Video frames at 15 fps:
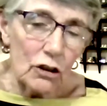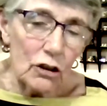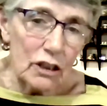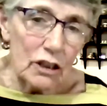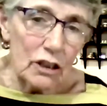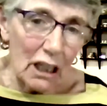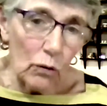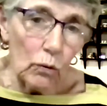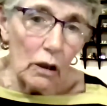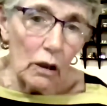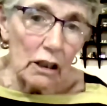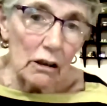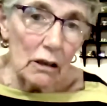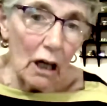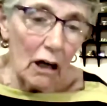II so
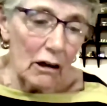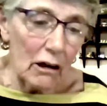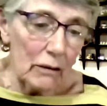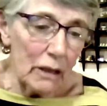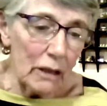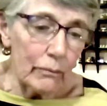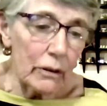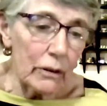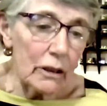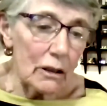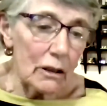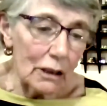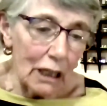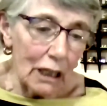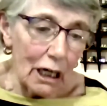well. I remember
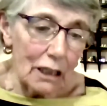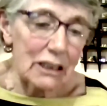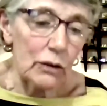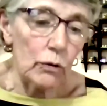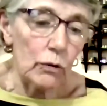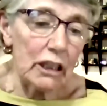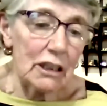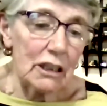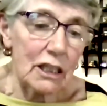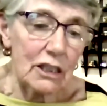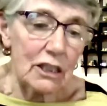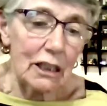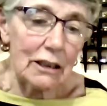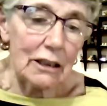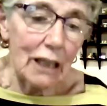last week
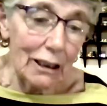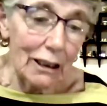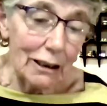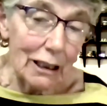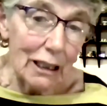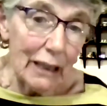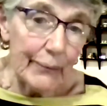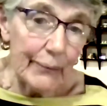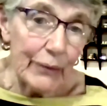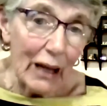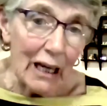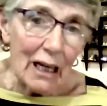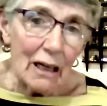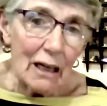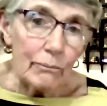Sister Natalie
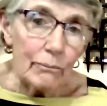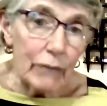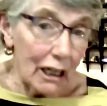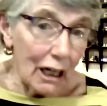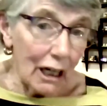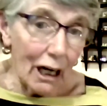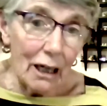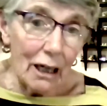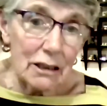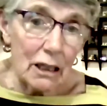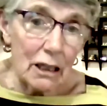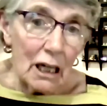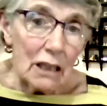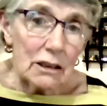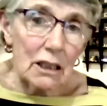Garratt
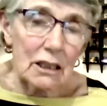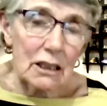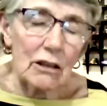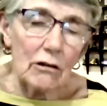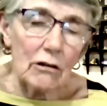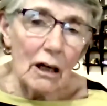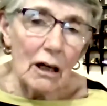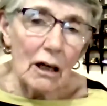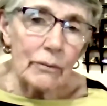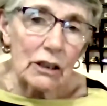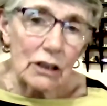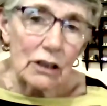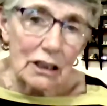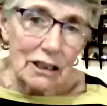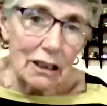describing
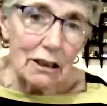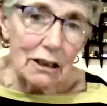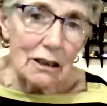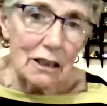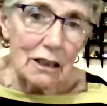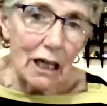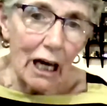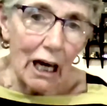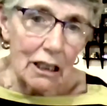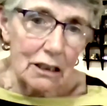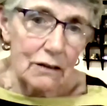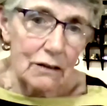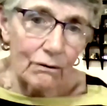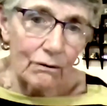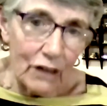the Synod
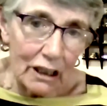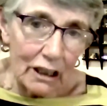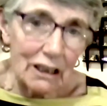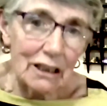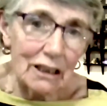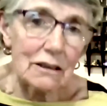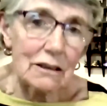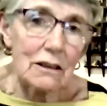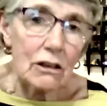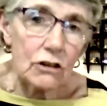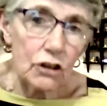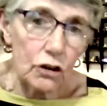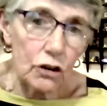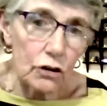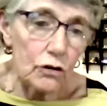as Vatican
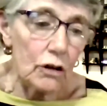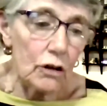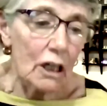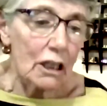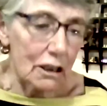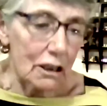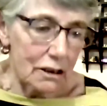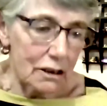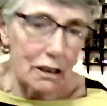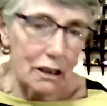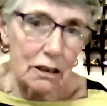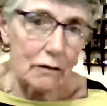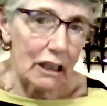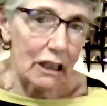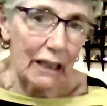II
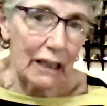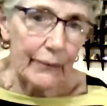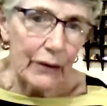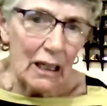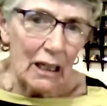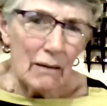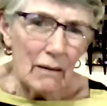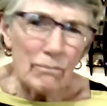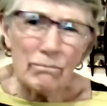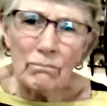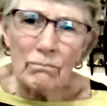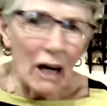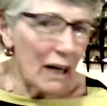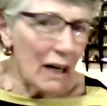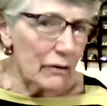continuing.
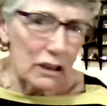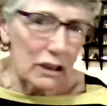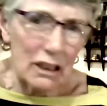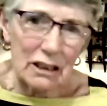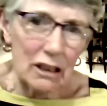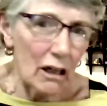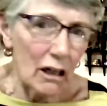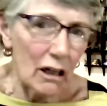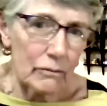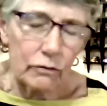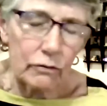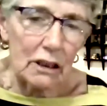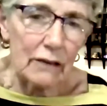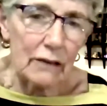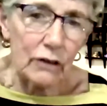Marvellous times
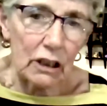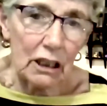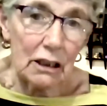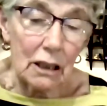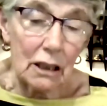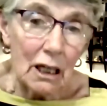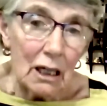we're living in.